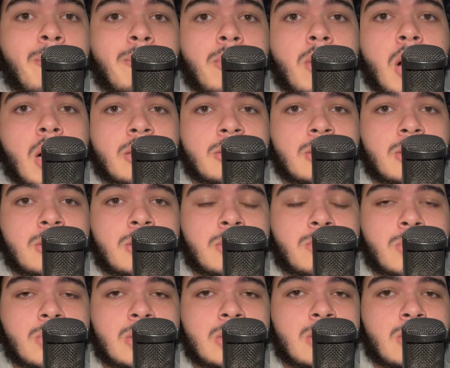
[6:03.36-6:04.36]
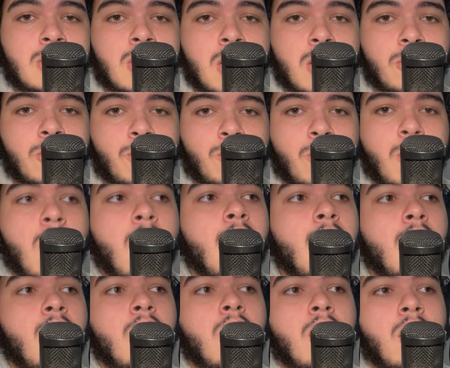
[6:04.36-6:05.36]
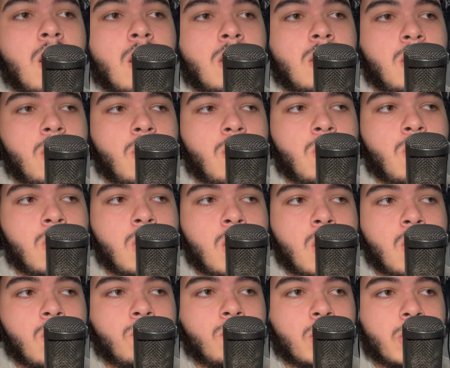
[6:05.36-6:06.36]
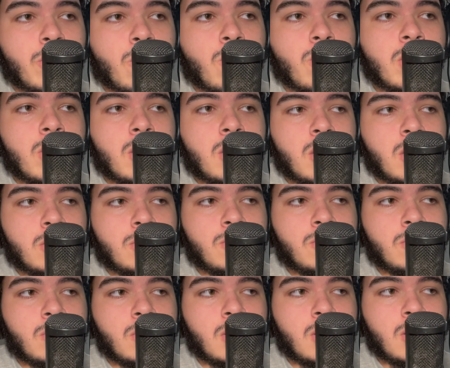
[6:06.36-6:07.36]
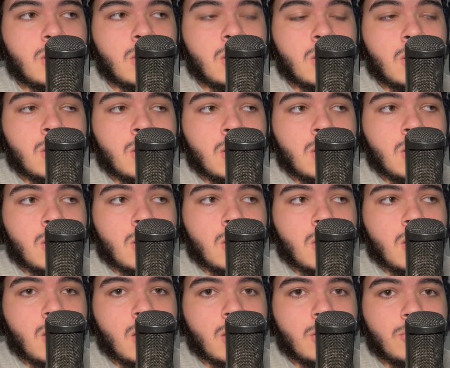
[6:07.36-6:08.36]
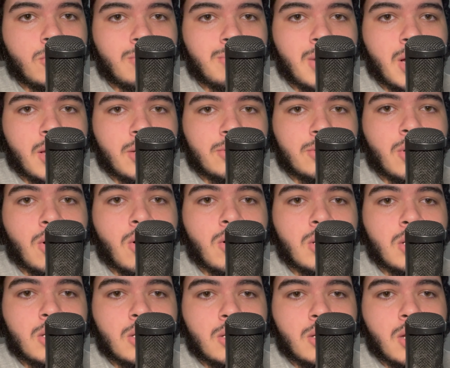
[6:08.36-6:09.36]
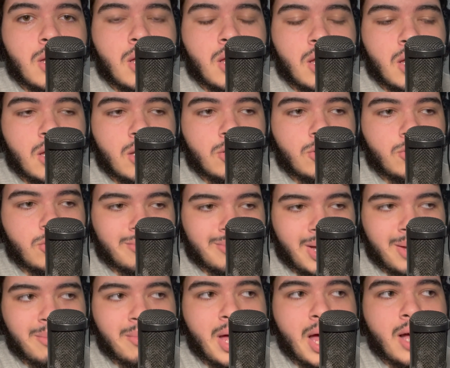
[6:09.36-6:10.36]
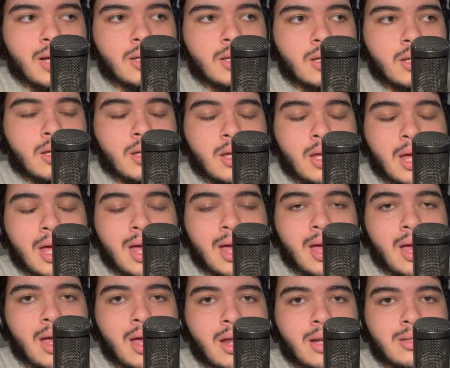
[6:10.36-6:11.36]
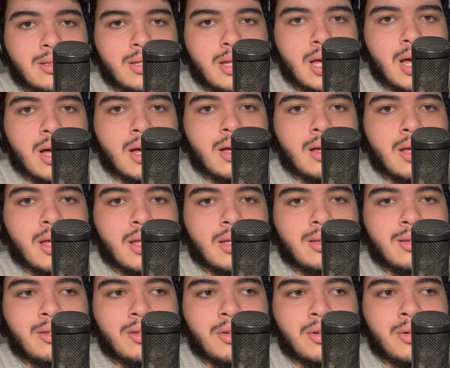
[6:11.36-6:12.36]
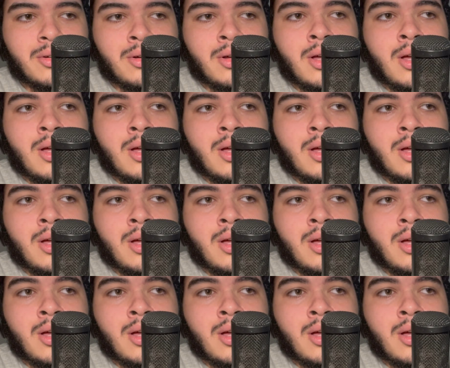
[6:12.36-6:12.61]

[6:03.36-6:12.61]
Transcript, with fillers: processed it was the raw audio recorded into the into my Scarlett into my mac and yeah and the